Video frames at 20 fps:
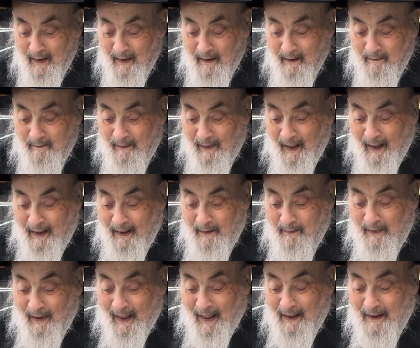Mara
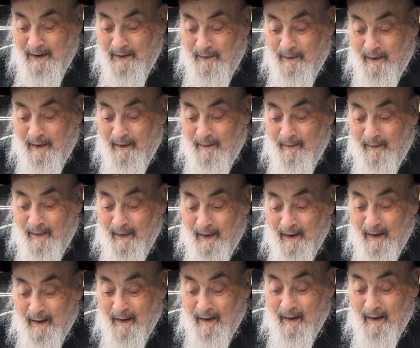ba'atzmai,
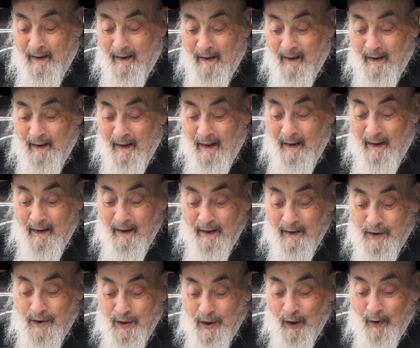he's
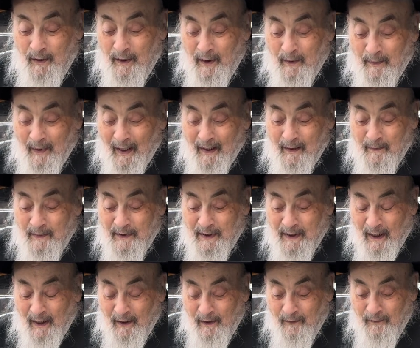showing about
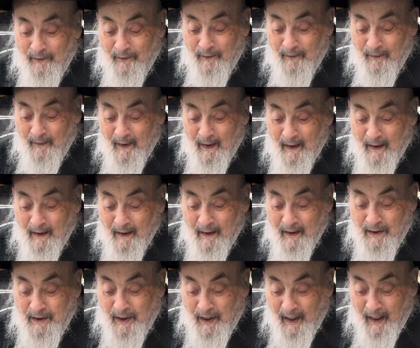himself
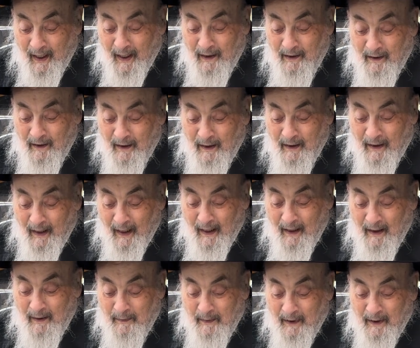she'ein lo
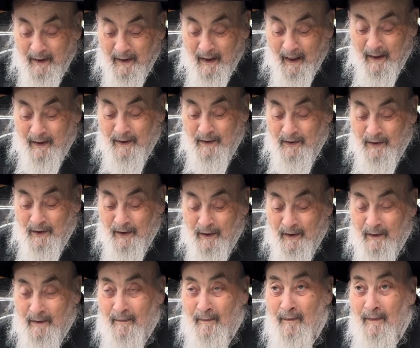chera b'akei
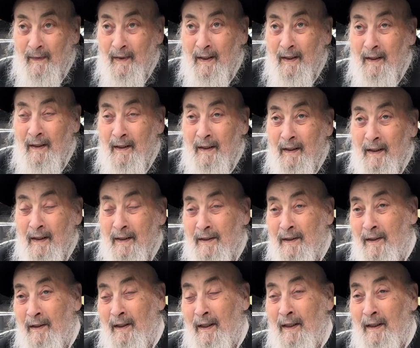Yisrael,
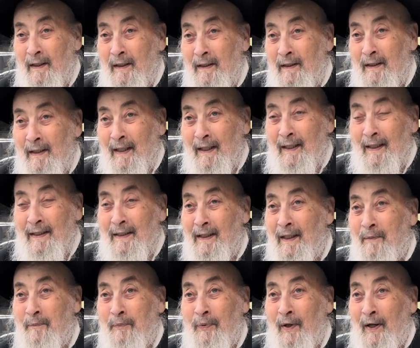that he's
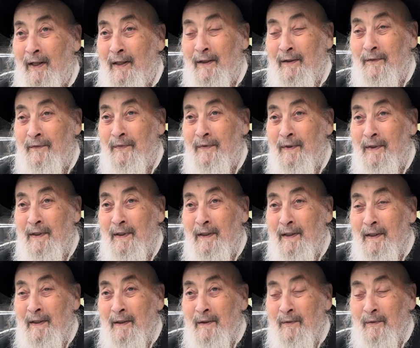not part of
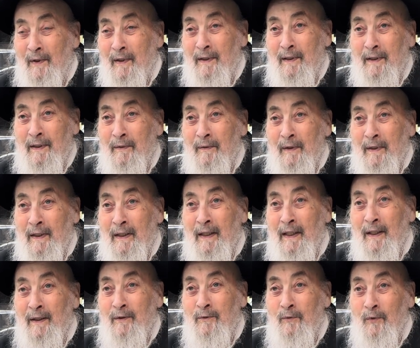what the
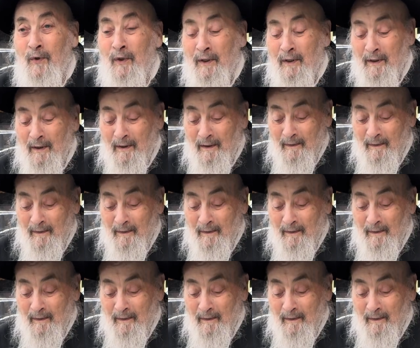Yidden want.